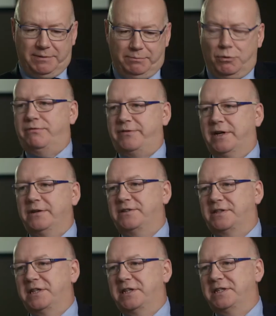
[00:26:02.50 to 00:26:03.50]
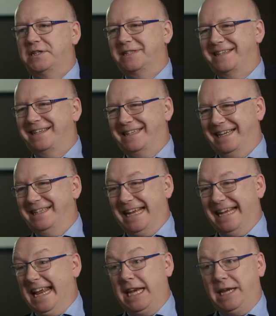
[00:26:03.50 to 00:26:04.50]
won more votes than
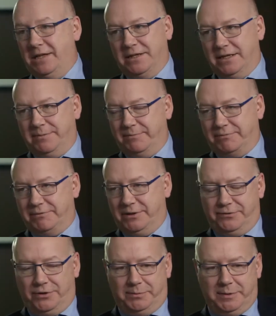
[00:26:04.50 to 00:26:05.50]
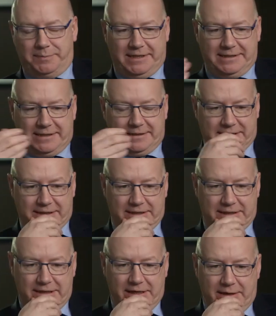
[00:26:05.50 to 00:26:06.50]
any other former president,
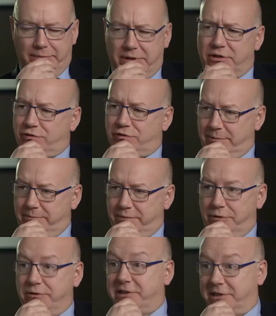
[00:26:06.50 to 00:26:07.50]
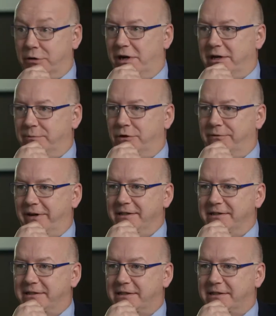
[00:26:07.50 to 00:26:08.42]
but Trump also won more votes.